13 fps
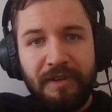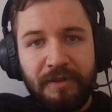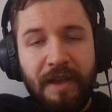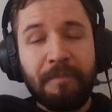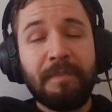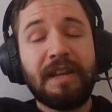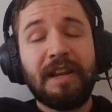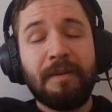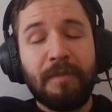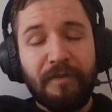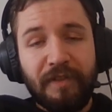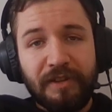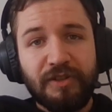medium
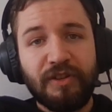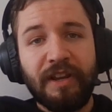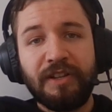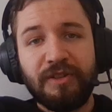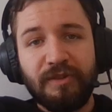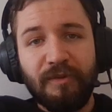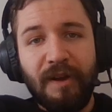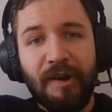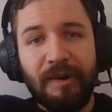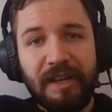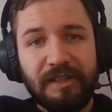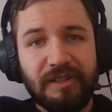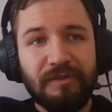of exchange throughout
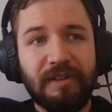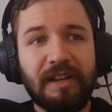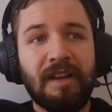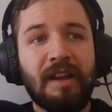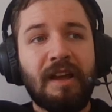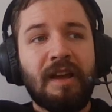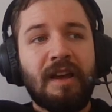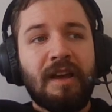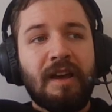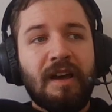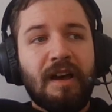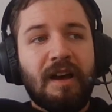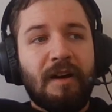history.
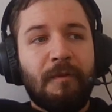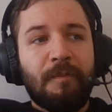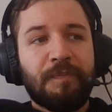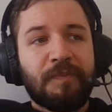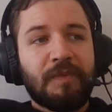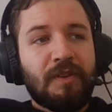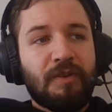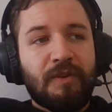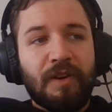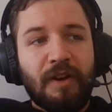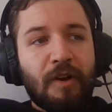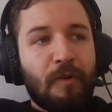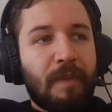You
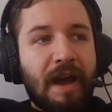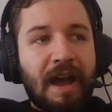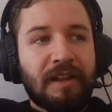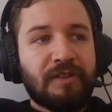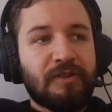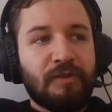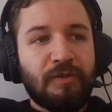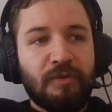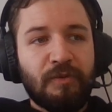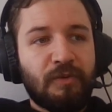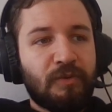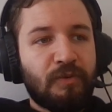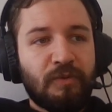can go back
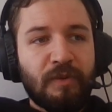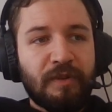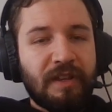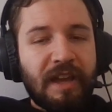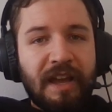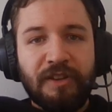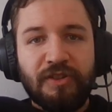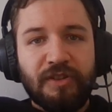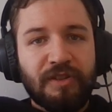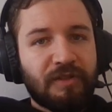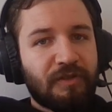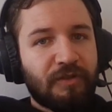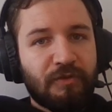to the
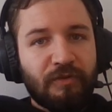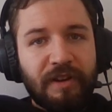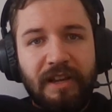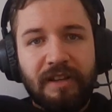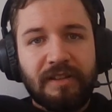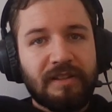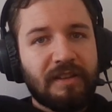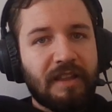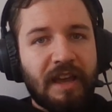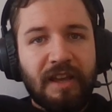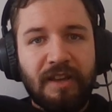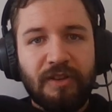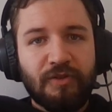ancient Greeks.
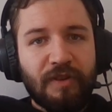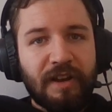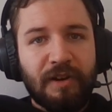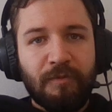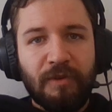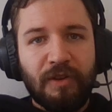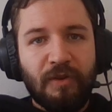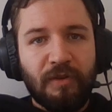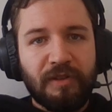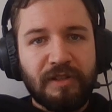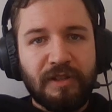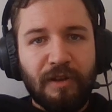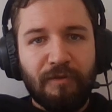They traded with gold
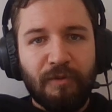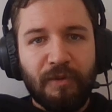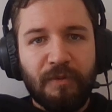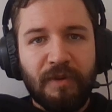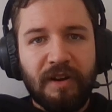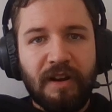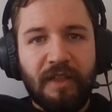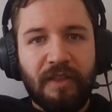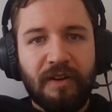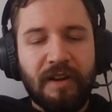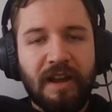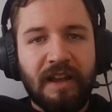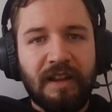and silver with one
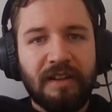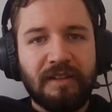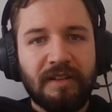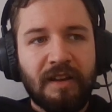another, and